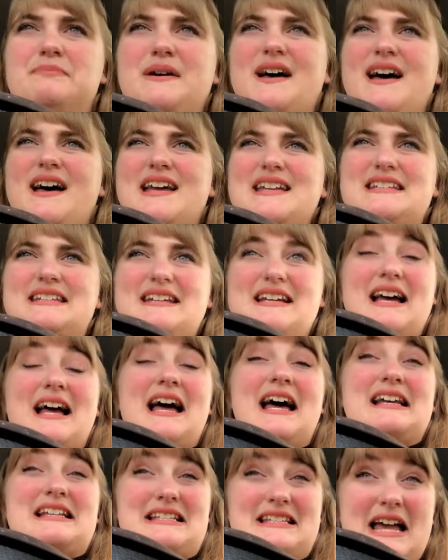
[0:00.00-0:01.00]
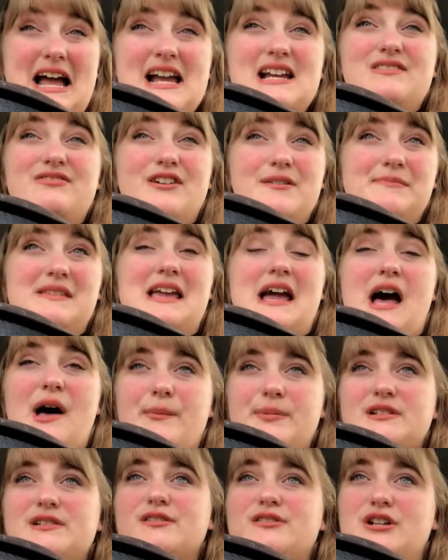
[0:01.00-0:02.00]
But aside from the
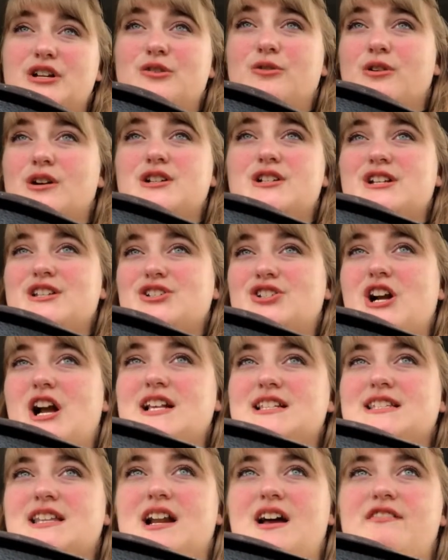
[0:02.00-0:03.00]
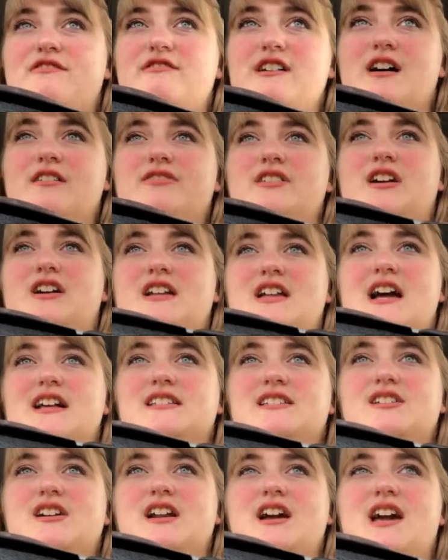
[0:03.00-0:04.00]
absolutely gorgeous dress that I found there
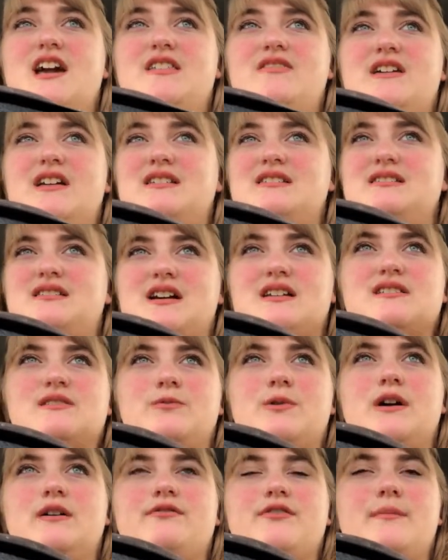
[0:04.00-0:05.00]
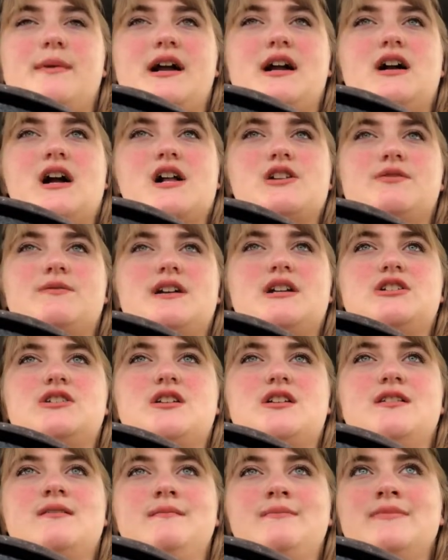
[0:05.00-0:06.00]
yesterday that doesn't work for my
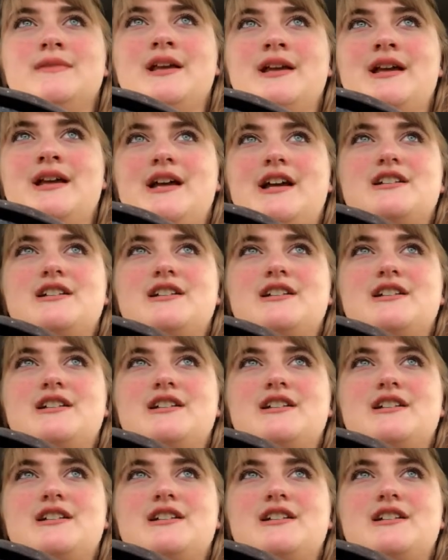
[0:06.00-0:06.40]
graduation,